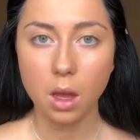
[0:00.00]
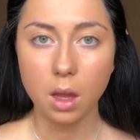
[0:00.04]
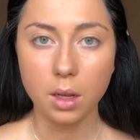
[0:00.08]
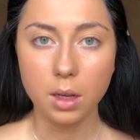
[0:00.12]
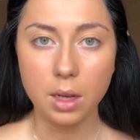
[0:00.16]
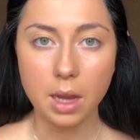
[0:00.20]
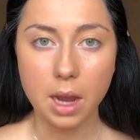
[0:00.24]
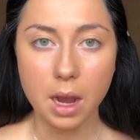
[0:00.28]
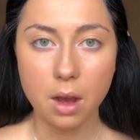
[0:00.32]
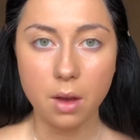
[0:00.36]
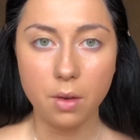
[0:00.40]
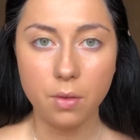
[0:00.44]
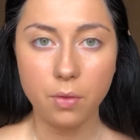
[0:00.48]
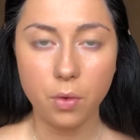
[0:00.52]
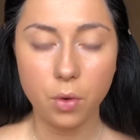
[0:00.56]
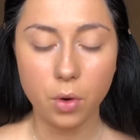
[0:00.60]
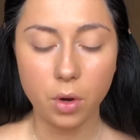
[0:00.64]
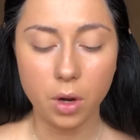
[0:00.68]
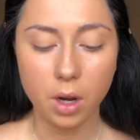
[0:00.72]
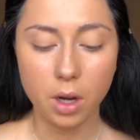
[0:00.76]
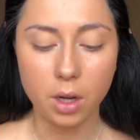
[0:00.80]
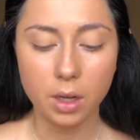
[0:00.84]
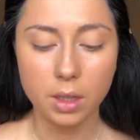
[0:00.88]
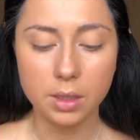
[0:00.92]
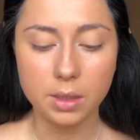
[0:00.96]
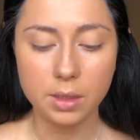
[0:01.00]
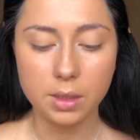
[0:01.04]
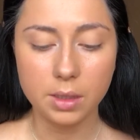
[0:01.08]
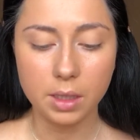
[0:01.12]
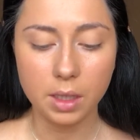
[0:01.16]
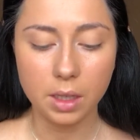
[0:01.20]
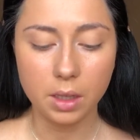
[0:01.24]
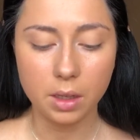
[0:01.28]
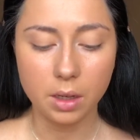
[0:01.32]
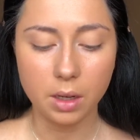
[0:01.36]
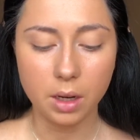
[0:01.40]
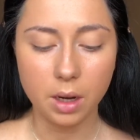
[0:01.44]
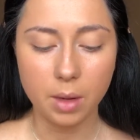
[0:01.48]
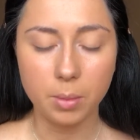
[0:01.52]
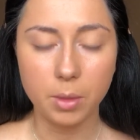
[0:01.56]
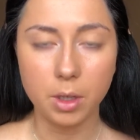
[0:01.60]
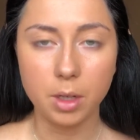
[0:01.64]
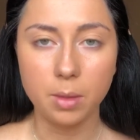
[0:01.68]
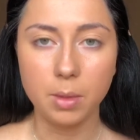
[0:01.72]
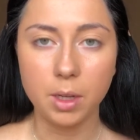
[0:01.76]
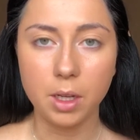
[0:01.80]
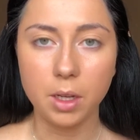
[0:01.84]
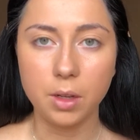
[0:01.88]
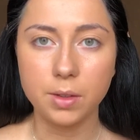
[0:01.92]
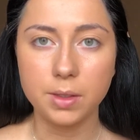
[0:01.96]
Now for concealer, I'm going
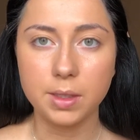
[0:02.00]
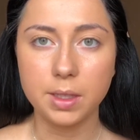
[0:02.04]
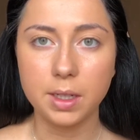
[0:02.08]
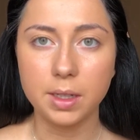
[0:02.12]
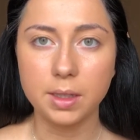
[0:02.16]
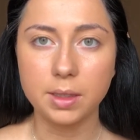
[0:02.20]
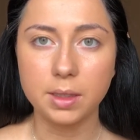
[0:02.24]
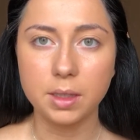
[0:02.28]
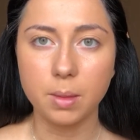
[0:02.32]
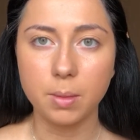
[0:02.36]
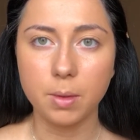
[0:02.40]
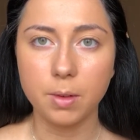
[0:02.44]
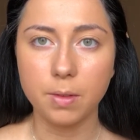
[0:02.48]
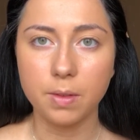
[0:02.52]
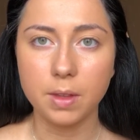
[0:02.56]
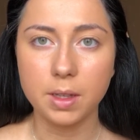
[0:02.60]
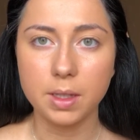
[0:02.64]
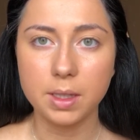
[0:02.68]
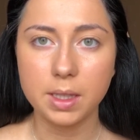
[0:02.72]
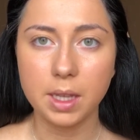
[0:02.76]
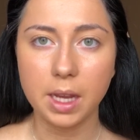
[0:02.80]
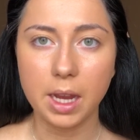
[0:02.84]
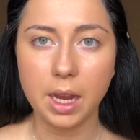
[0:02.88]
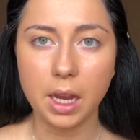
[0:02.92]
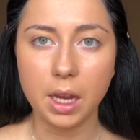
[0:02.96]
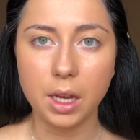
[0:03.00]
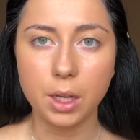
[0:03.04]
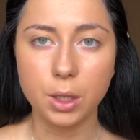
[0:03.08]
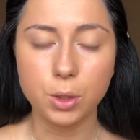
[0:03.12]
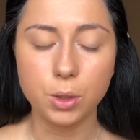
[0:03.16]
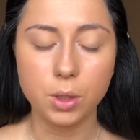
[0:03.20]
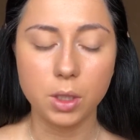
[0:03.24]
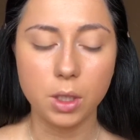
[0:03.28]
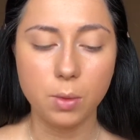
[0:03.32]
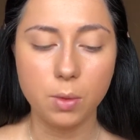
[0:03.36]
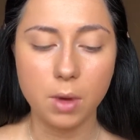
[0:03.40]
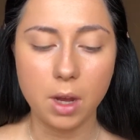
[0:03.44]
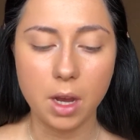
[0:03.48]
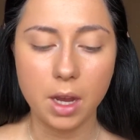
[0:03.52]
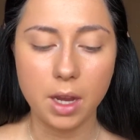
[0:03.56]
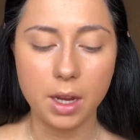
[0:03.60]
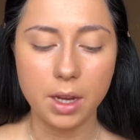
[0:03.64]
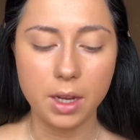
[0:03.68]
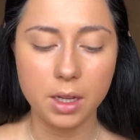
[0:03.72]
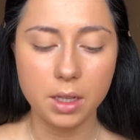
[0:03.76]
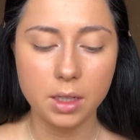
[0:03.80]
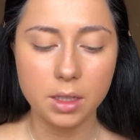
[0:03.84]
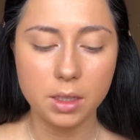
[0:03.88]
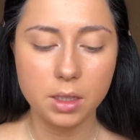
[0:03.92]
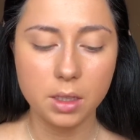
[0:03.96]
to be using some of this Age
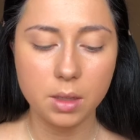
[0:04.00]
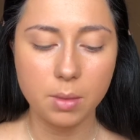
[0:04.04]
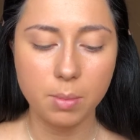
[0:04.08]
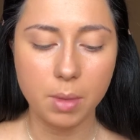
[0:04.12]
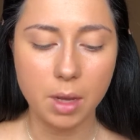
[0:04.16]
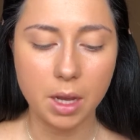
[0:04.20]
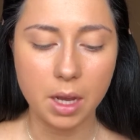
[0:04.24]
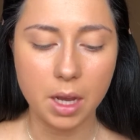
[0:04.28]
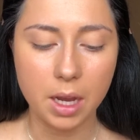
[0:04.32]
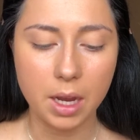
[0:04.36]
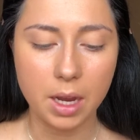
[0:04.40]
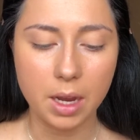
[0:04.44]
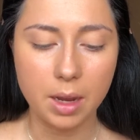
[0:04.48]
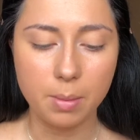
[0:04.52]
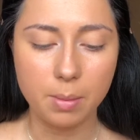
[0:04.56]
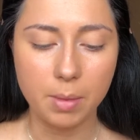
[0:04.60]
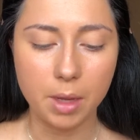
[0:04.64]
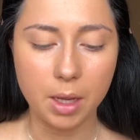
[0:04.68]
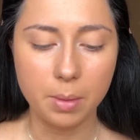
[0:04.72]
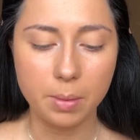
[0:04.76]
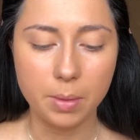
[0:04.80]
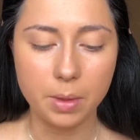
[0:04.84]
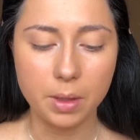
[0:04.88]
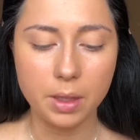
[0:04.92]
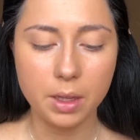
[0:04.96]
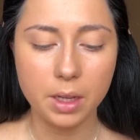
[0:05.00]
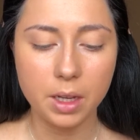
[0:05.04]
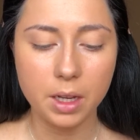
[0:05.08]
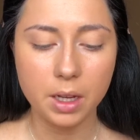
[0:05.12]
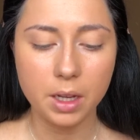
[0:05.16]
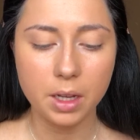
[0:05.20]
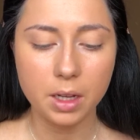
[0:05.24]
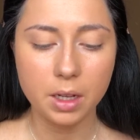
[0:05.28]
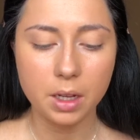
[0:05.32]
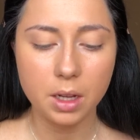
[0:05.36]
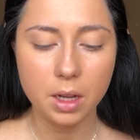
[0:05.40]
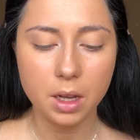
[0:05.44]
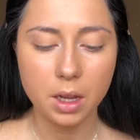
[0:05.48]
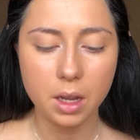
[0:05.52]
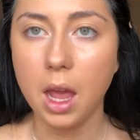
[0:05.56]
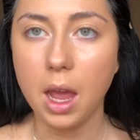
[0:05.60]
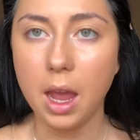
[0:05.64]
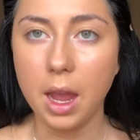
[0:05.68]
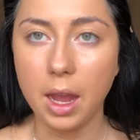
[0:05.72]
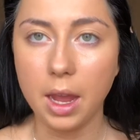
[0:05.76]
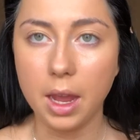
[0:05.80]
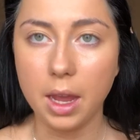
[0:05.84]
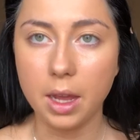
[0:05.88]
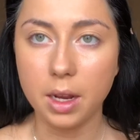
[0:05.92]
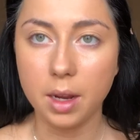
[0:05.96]
Rewind by Maybelline.
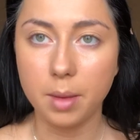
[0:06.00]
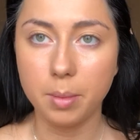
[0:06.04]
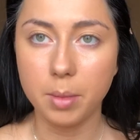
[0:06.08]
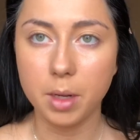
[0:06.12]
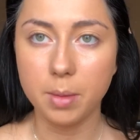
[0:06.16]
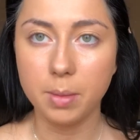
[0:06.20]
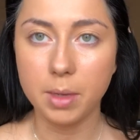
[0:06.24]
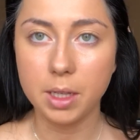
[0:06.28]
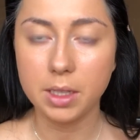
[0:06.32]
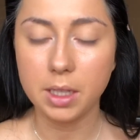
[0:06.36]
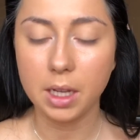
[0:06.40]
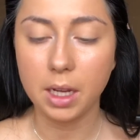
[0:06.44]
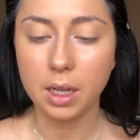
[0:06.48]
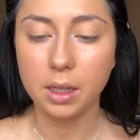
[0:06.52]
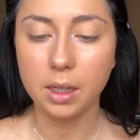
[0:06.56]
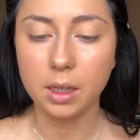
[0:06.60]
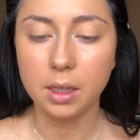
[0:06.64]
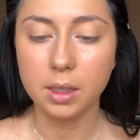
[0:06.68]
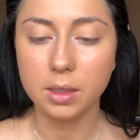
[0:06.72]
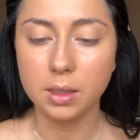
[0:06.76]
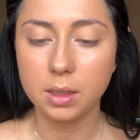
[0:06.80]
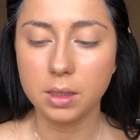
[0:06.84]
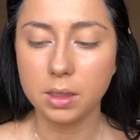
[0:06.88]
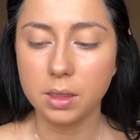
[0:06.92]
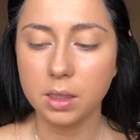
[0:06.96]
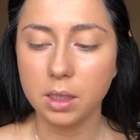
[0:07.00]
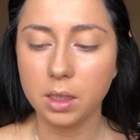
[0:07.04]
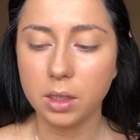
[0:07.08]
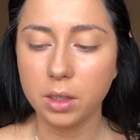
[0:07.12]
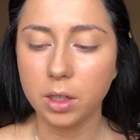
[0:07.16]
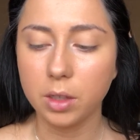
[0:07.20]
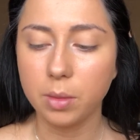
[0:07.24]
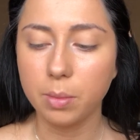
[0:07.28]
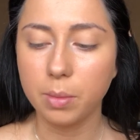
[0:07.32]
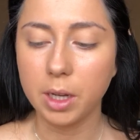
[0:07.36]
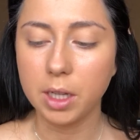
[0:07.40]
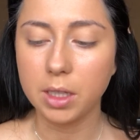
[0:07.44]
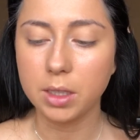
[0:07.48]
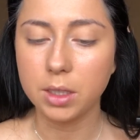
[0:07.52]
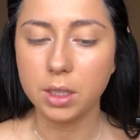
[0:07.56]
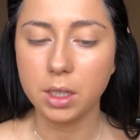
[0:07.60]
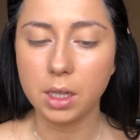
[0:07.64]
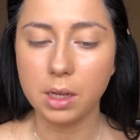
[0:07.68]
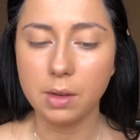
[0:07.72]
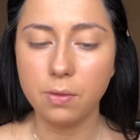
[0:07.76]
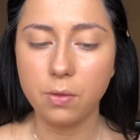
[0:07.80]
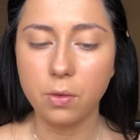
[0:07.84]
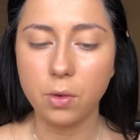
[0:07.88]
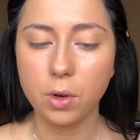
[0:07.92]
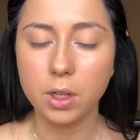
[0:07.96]
And I'm going to be taking this concealer with my
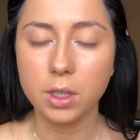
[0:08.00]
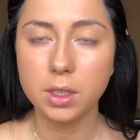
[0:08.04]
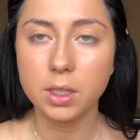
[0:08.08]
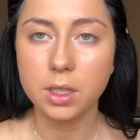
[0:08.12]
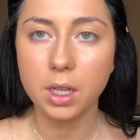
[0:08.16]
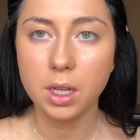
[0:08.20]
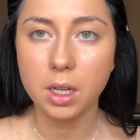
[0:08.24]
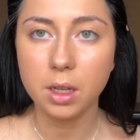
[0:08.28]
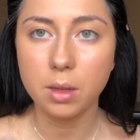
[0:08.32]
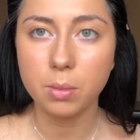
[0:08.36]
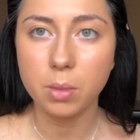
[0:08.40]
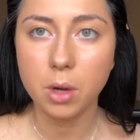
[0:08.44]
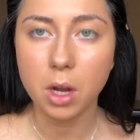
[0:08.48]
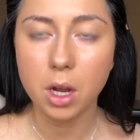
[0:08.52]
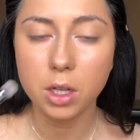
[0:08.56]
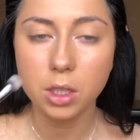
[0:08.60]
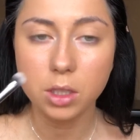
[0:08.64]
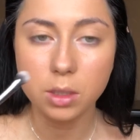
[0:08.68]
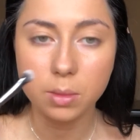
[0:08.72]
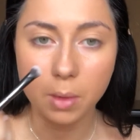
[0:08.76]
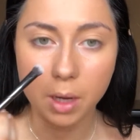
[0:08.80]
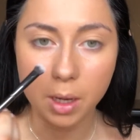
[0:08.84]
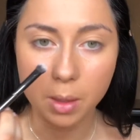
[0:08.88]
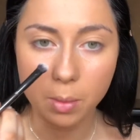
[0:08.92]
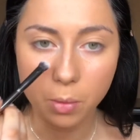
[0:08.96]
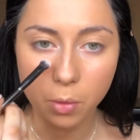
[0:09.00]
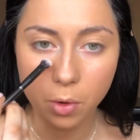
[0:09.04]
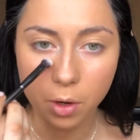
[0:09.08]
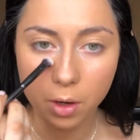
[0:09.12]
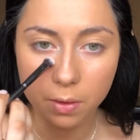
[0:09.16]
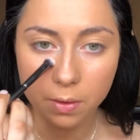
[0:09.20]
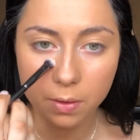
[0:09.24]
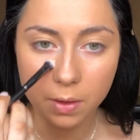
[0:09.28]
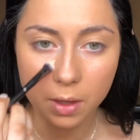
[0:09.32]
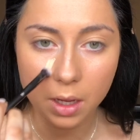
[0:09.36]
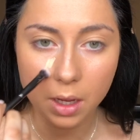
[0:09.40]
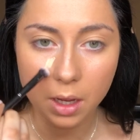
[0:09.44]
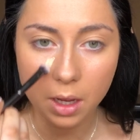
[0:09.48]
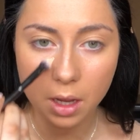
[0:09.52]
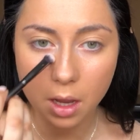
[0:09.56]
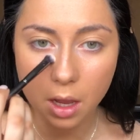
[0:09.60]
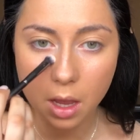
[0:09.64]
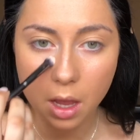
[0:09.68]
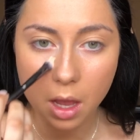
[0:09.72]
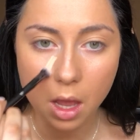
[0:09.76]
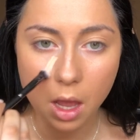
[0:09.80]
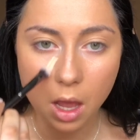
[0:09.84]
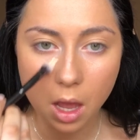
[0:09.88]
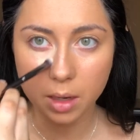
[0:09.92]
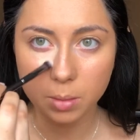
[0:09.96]
G14 brush by Morphe.
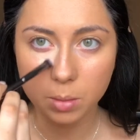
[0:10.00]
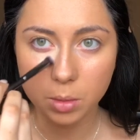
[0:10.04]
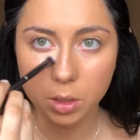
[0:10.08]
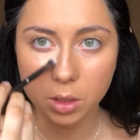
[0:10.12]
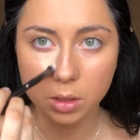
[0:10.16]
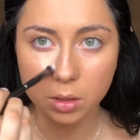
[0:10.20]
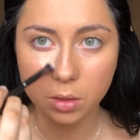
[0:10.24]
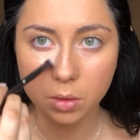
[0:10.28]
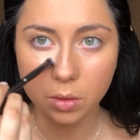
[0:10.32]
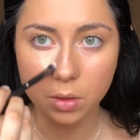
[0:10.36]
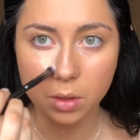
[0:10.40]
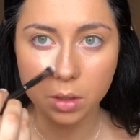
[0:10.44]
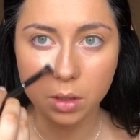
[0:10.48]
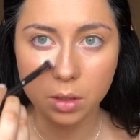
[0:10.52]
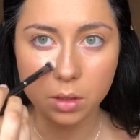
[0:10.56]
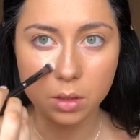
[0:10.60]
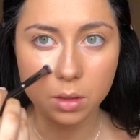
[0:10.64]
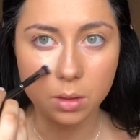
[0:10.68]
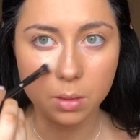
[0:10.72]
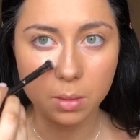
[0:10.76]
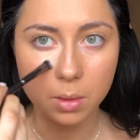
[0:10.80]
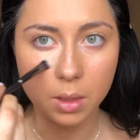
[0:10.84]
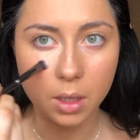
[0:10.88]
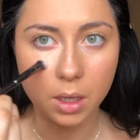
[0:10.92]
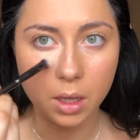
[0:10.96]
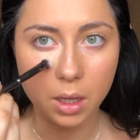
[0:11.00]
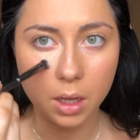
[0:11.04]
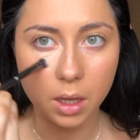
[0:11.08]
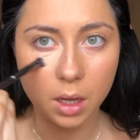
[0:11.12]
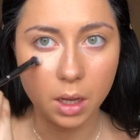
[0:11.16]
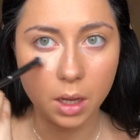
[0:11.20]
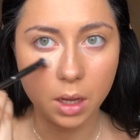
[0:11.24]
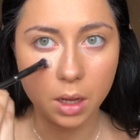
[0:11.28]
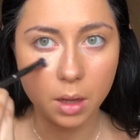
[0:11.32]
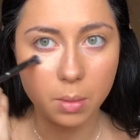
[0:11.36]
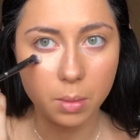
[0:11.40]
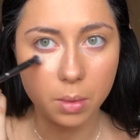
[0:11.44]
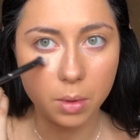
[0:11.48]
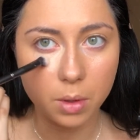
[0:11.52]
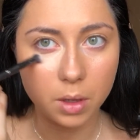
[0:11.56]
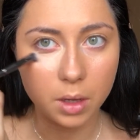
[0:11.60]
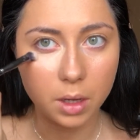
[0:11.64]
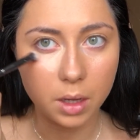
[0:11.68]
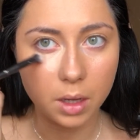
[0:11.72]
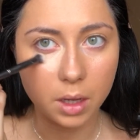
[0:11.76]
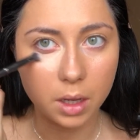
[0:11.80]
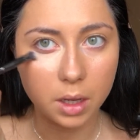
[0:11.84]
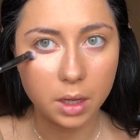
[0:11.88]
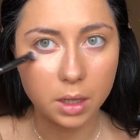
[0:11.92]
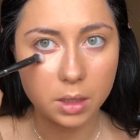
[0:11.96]
I'm just going to be
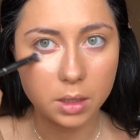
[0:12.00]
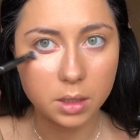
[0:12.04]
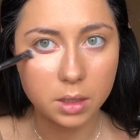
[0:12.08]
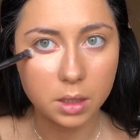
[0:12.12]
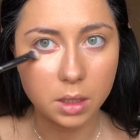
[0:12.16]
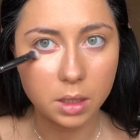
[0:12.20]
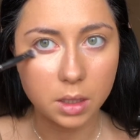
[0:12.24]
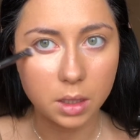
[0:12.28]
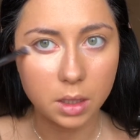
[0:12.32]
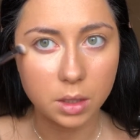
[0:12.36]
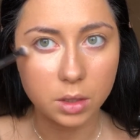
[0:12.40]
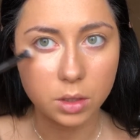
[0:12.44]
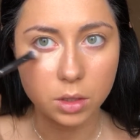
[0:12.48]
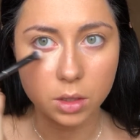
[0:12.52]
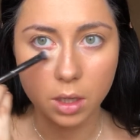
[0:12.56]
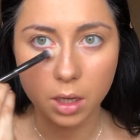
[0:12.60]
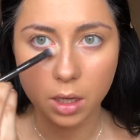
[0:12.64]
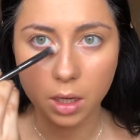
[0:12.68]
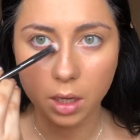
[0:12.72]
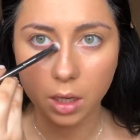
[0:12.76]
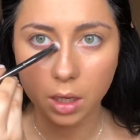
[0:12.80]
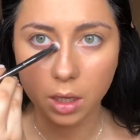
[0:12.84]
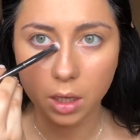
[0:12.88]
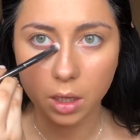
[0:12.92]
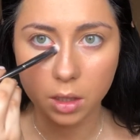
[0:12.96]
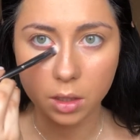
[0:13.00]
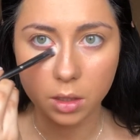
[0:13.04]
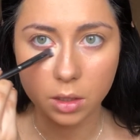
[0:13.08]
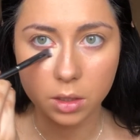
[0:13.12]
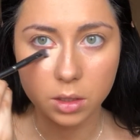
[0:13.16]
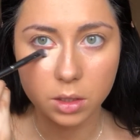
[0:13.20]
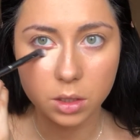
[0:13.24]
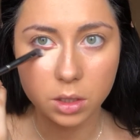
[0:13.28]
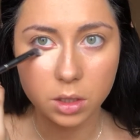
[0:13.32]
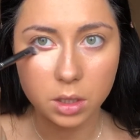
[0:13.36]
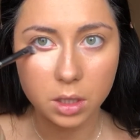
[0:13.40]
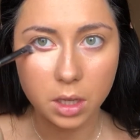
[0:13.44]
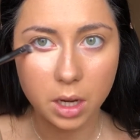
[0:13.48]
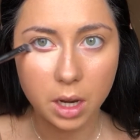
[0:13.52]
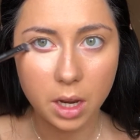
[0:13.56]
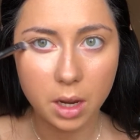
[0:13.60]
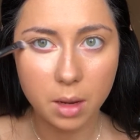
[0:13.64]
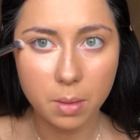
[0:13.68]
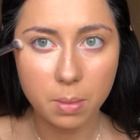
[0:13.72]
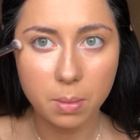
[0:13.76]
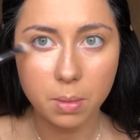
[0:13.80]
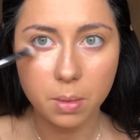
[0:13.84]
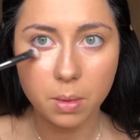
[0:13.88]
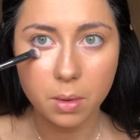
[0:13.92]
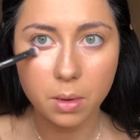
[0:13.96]
putting it in a triangular
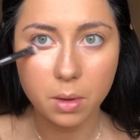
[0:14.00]
shape.